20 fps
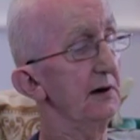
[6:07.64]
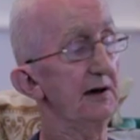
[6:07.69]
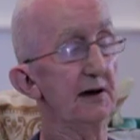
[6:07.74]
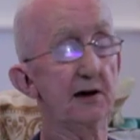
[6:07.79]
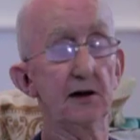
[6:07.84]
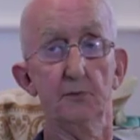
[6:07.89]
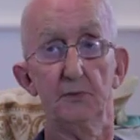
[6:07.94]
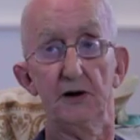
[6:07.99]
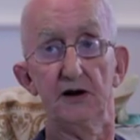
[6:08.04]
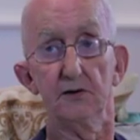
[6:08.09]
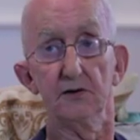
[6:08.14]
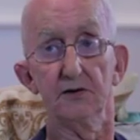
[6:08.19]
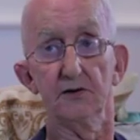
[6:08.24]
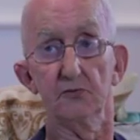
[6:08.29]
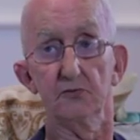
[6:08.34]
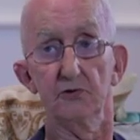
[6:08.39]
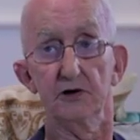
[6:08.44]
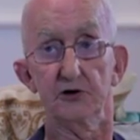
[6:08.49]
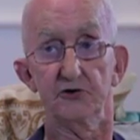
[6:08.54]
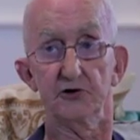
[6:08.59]
like
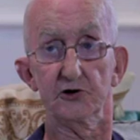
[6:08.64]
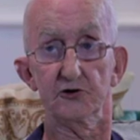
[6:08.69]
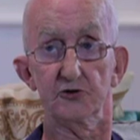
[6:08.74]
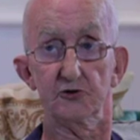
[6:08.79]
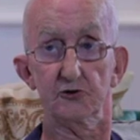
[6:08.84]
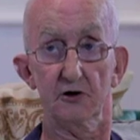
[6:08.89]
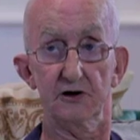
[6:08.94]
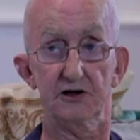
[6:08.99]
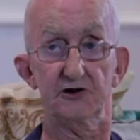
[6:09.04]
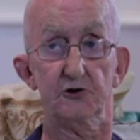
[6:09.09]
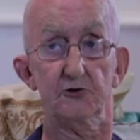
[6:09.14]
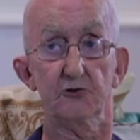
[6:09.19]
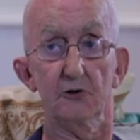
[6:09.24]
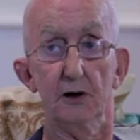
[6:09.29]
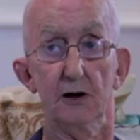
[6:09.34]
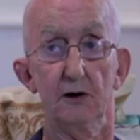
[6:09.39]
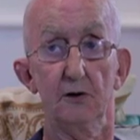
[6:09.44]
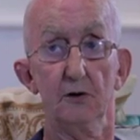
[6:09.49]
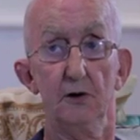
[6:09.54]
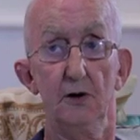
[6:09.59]
Commander Richard
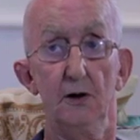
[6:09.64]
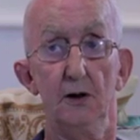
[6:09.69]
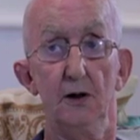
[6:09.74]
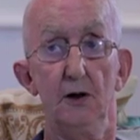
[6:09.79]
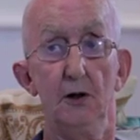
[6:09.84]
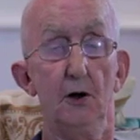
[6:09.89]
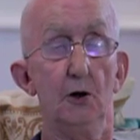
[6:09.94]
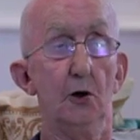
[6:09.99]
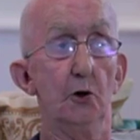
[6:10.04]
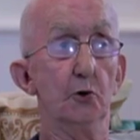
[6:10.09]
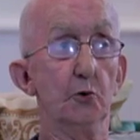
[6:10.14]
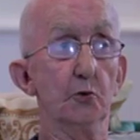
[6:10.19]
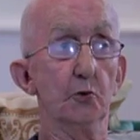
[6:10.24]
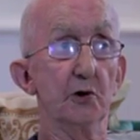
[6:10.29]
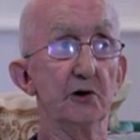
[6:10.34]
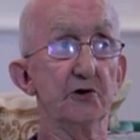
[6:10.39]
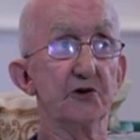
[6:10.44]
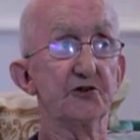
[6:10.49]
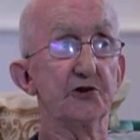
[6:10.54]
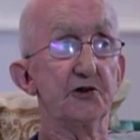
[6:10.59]
Trestrail, who
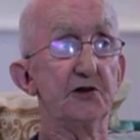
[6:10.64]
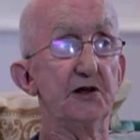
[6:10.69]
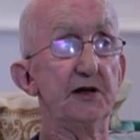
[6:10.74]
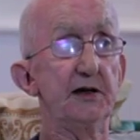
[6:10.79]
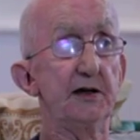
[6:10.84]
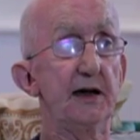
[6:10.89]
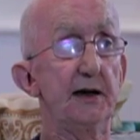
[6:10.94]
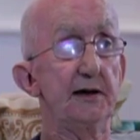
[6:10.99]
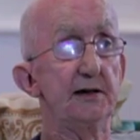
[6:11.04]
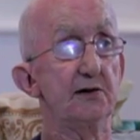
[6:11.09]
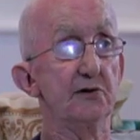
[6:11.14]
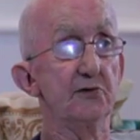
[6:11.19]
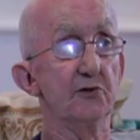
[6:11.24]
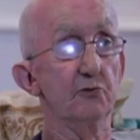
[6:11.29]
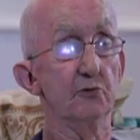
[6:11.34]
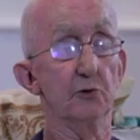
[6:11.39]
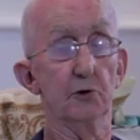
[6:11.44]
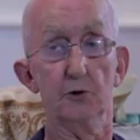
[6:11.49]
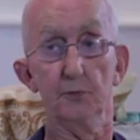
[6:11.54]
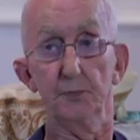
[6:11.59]
was the head of
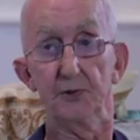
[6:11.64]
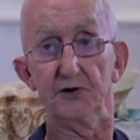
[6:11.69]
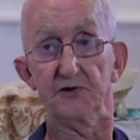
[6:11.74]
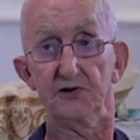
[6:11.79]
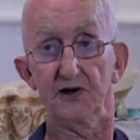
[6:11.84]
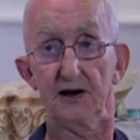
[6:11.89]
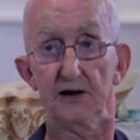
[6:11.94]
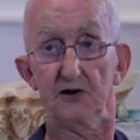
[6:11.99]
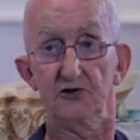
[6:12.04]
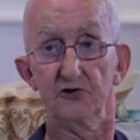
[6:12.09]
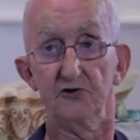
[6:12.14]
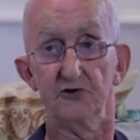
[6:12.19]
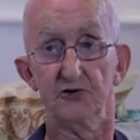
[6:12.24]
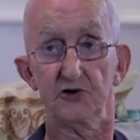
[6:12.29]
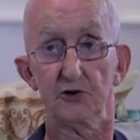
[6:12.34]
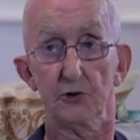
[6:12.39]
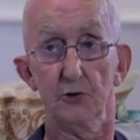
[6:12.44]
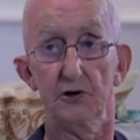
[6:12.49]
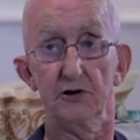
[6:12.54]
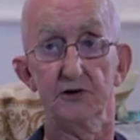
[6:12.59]
the Royal Protection
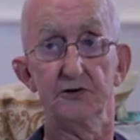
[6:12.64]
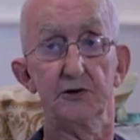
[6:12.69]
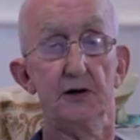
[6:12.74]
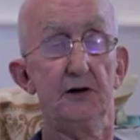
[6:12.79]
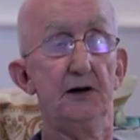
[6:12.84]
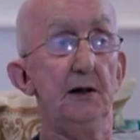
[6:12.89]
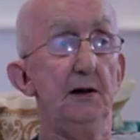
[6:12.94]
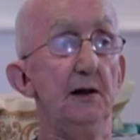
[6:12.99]
Squad.